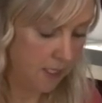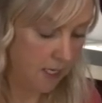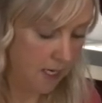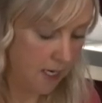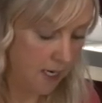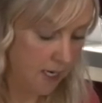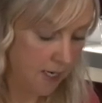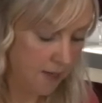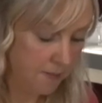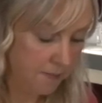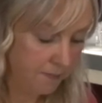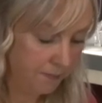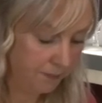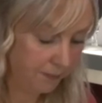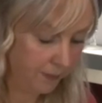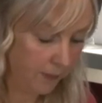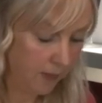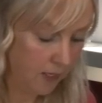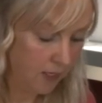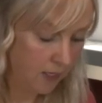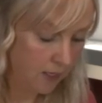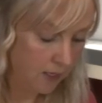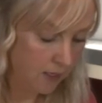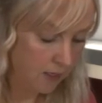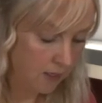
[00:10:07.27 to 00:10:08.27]
this bit
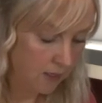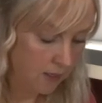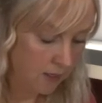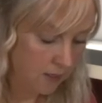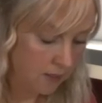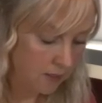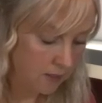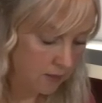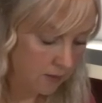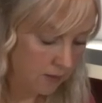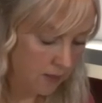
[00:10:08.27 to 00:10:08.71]
will be